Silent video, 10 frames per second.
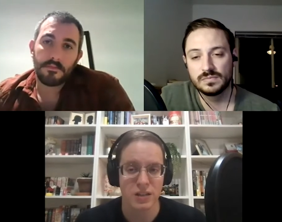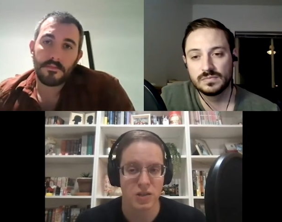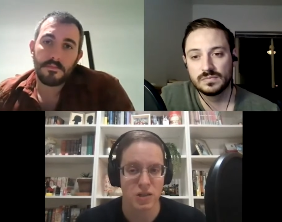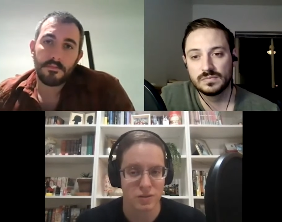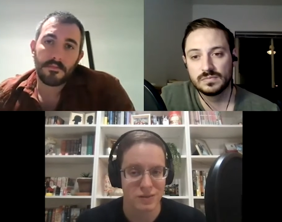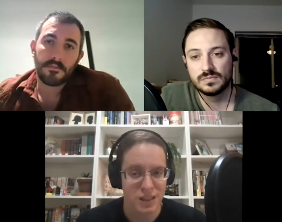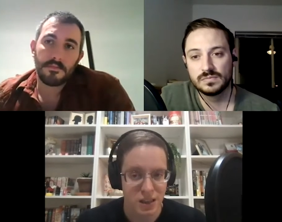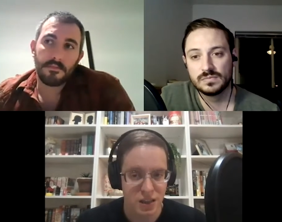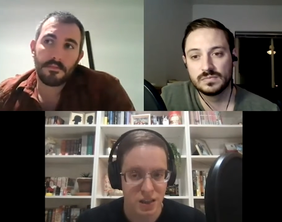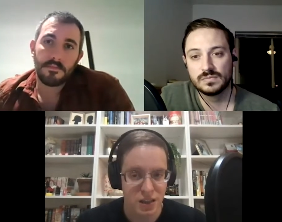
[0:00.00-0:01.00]
Speaker 1: and
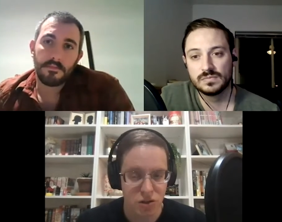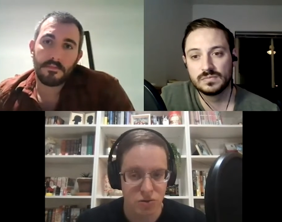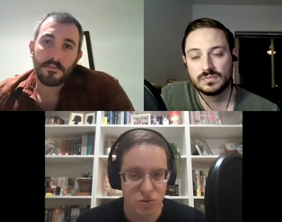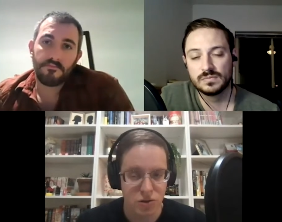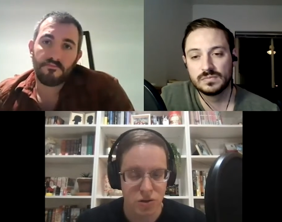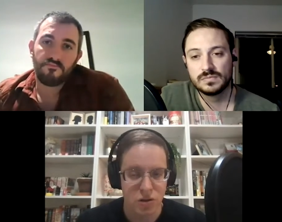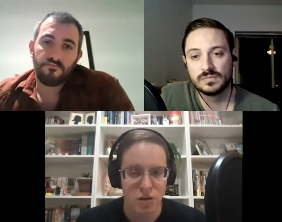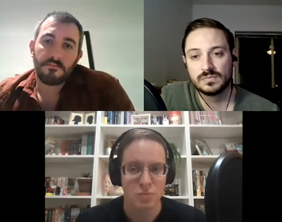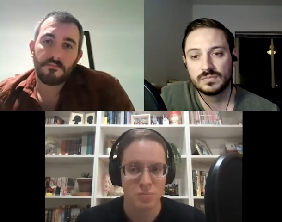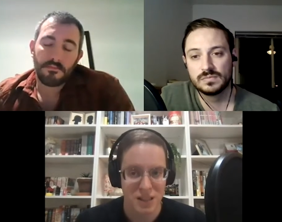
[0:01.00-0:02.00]
solvency issues
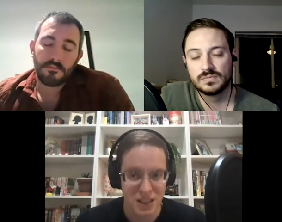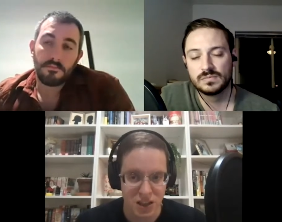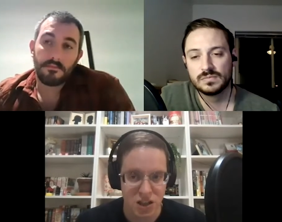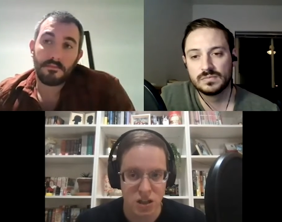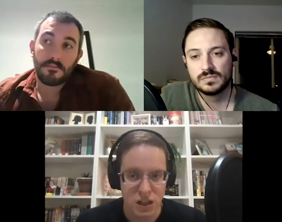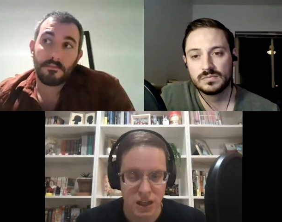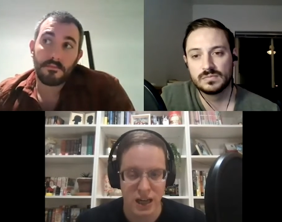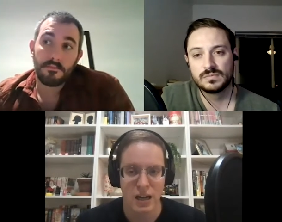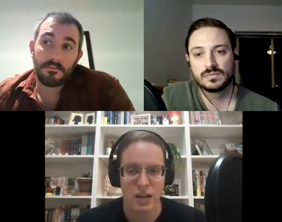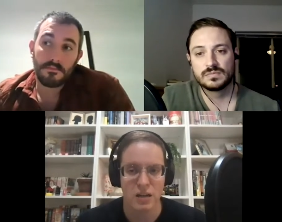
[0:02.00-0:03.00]
potentially
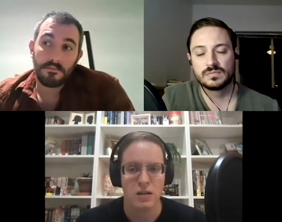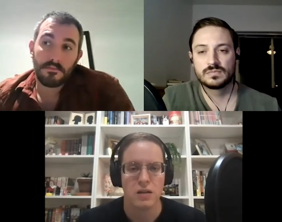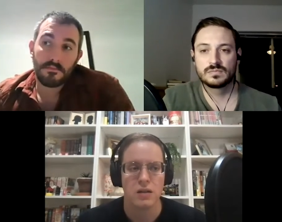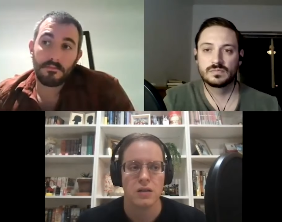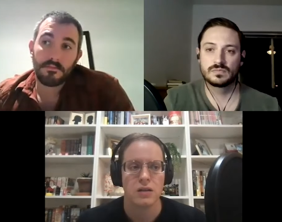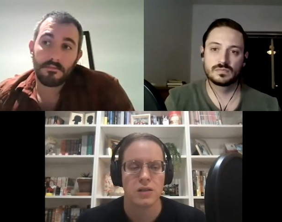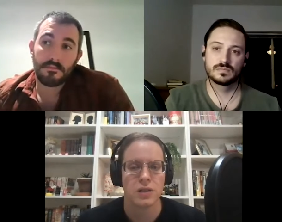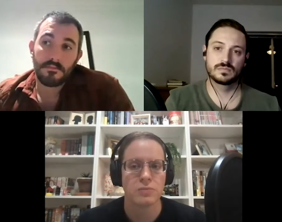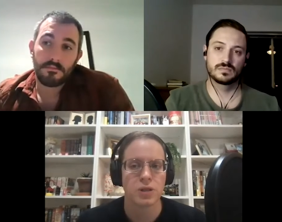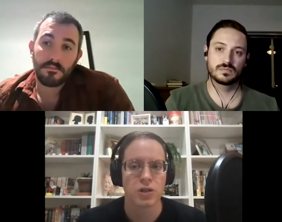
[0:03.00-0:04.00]
at
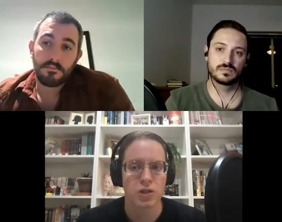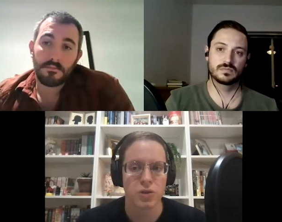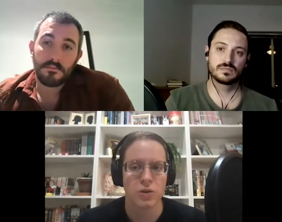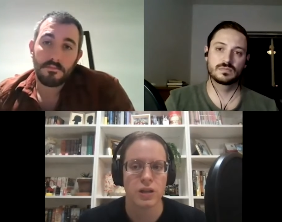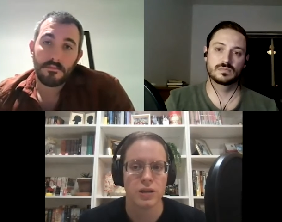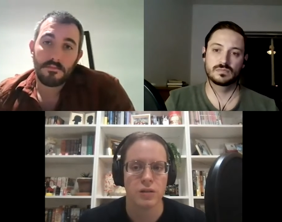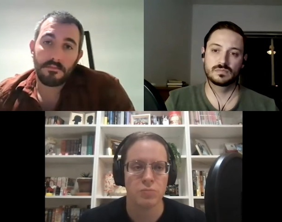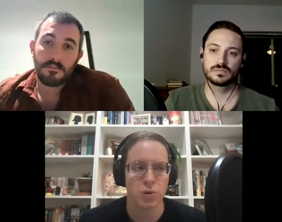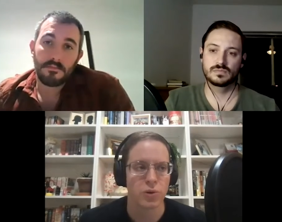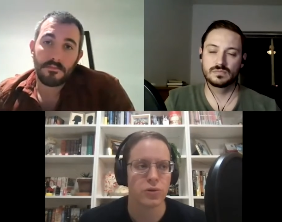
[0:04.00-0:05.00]
some custodian and
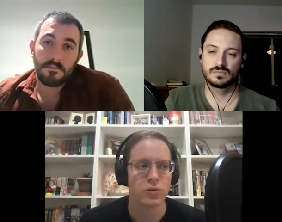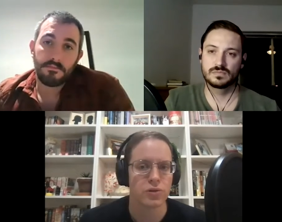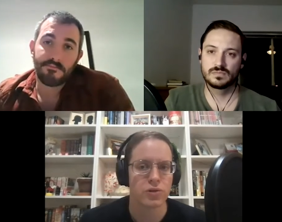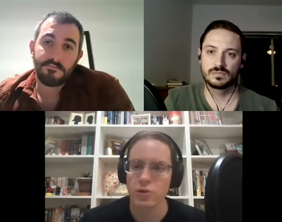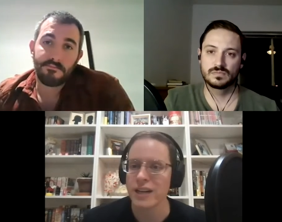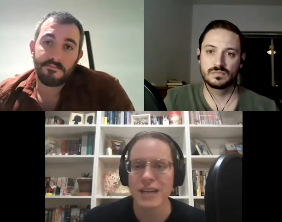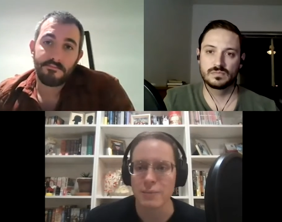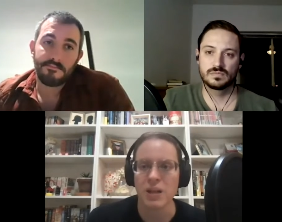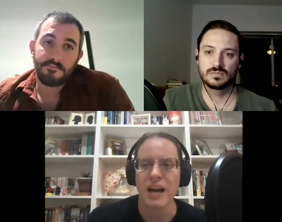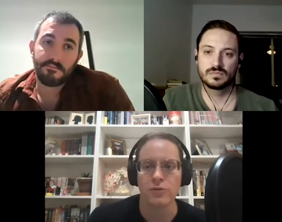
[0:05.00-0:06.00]
brokers
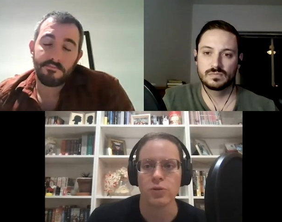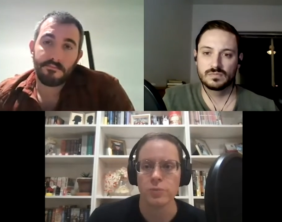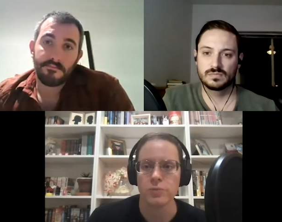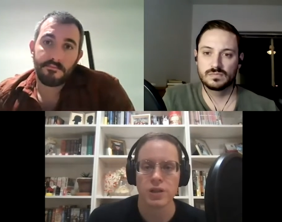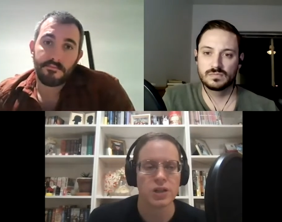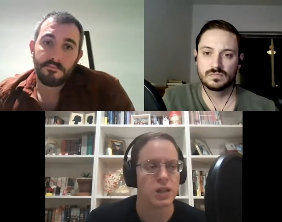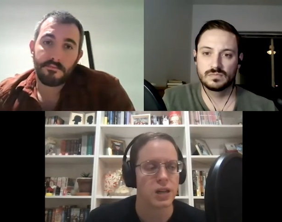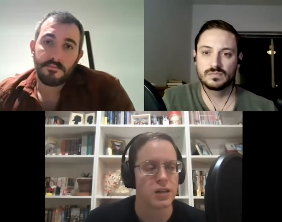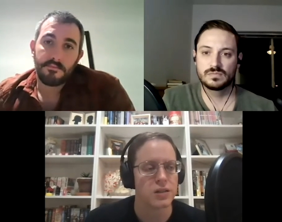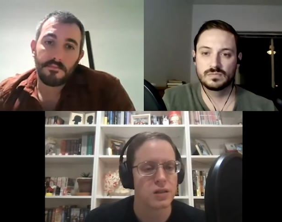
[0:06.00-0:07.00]
trading platforms such
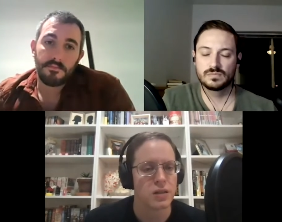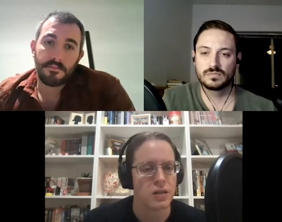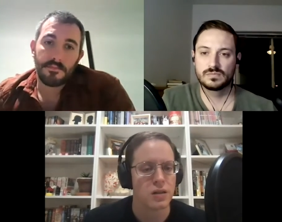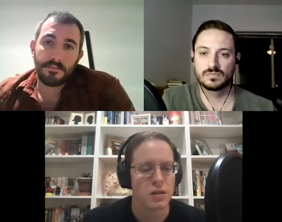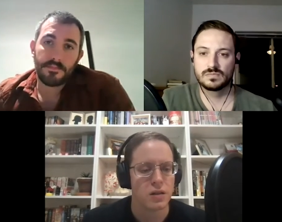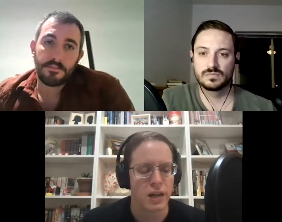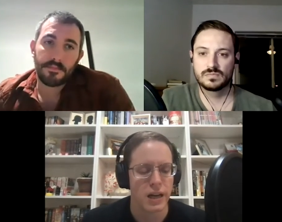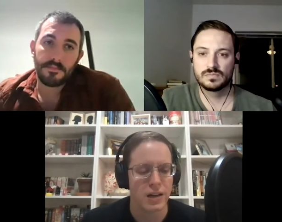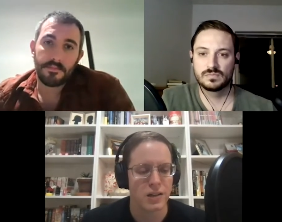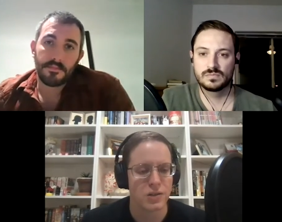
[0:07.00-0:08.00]
as
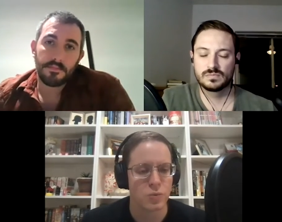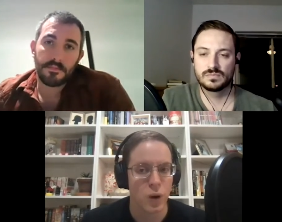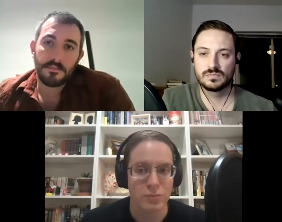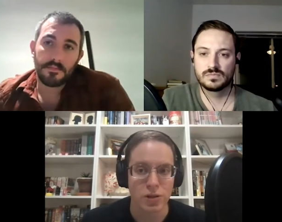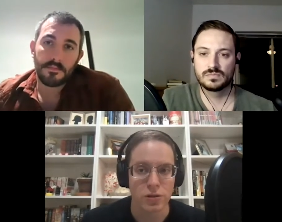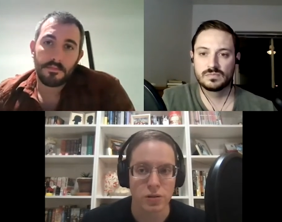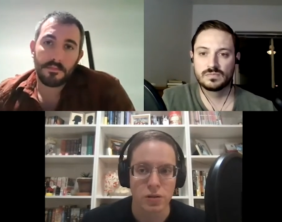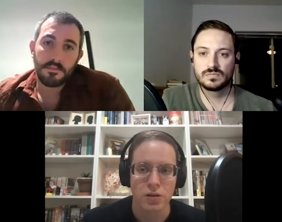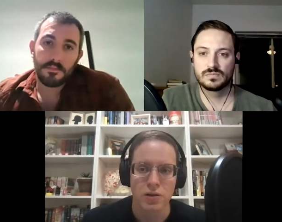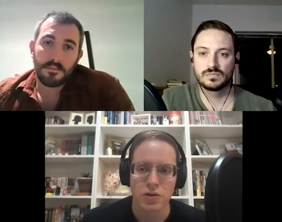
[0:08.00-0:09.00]
as Robinhood.
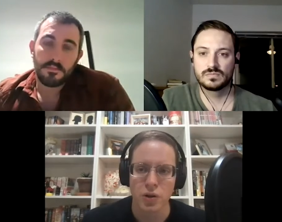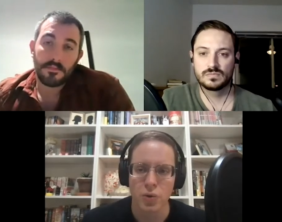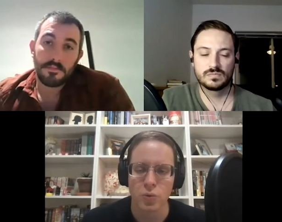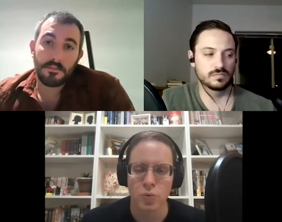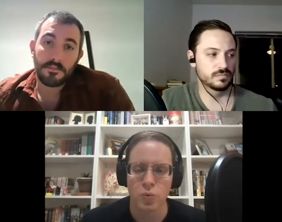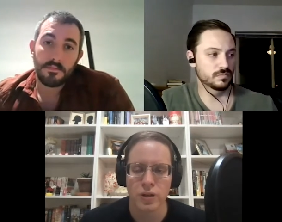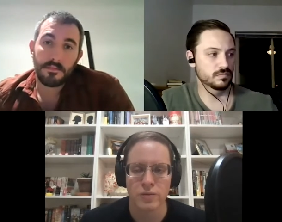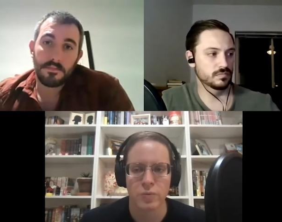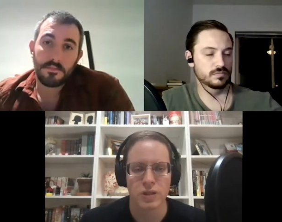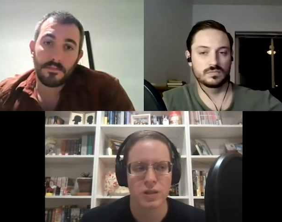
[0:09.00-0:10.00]
So
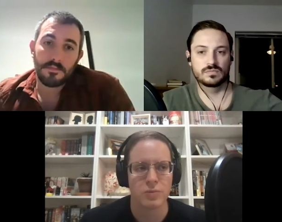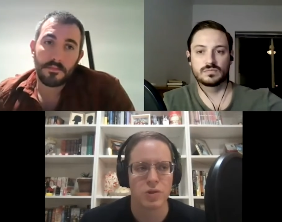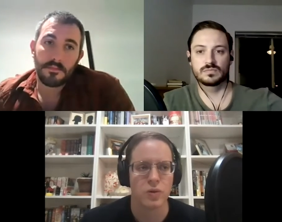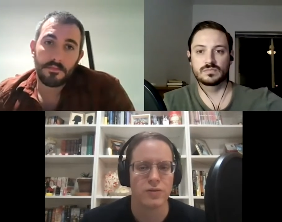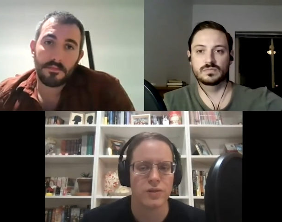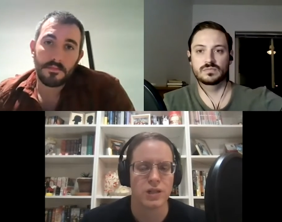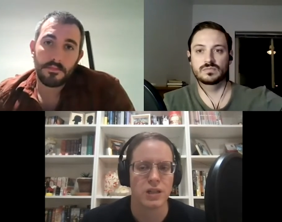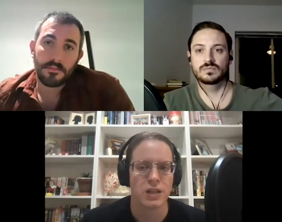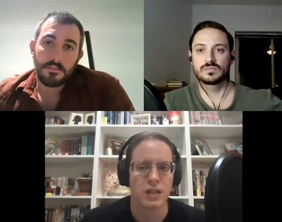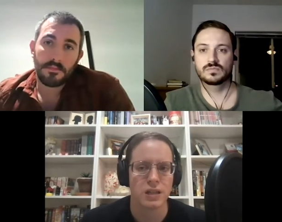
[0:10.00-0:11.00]
what what Tim is
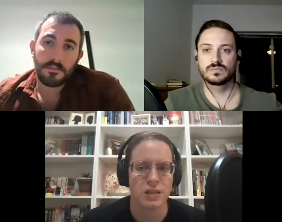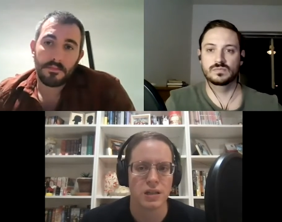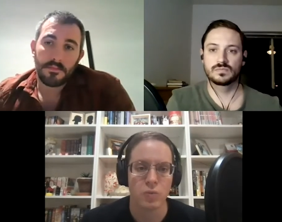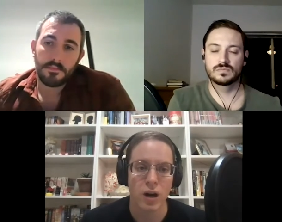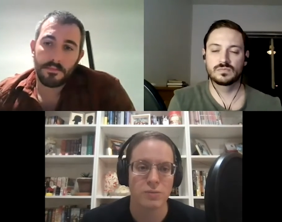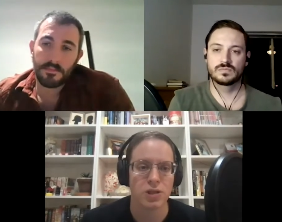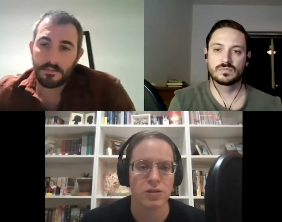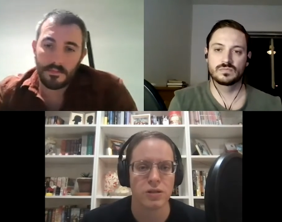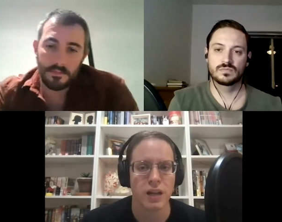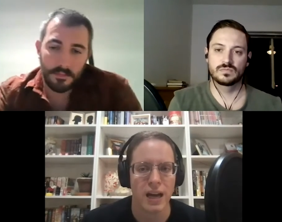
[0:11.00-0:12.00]
referencing is that
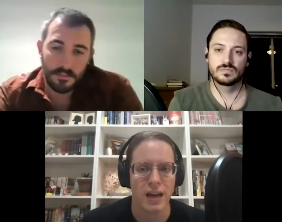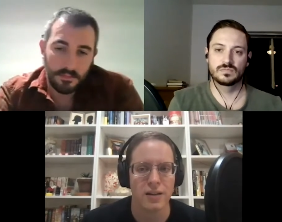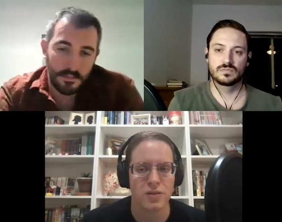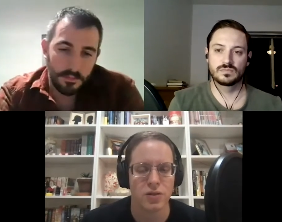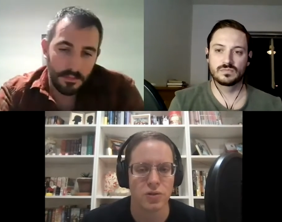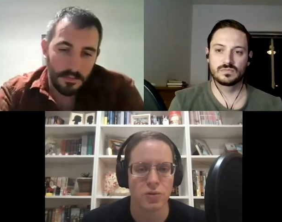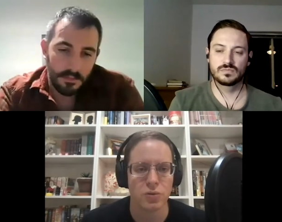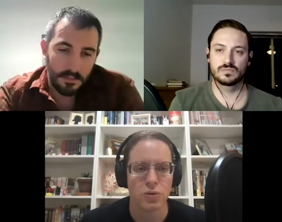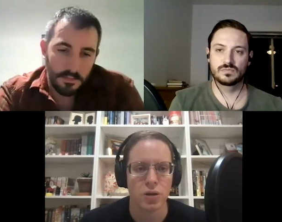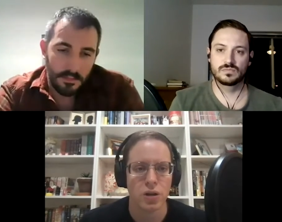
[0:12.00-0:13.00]
Robinhood had
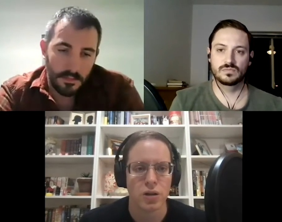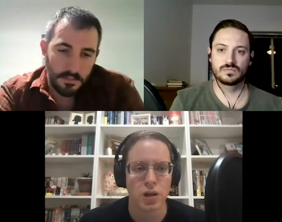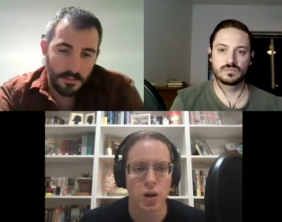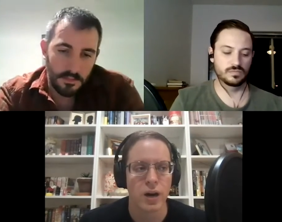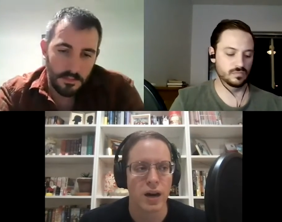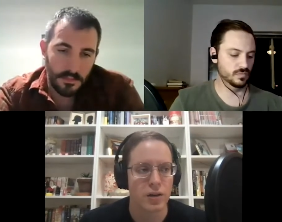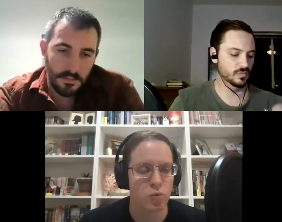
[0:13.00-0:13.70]
to go out and